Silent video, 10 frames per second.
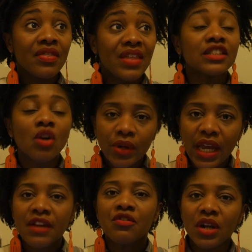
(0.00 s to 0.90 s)
That,
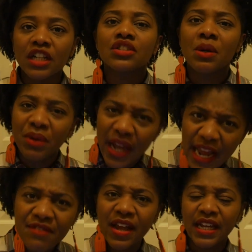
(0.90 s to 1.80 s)
okay, if you're Nigerian,
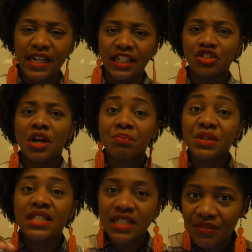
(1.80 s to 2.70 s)
behave like a Nigerian,
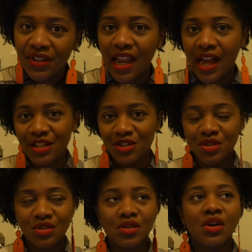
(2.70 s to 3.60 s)
be civilized,
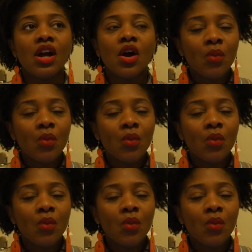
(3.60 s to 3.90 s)
you know.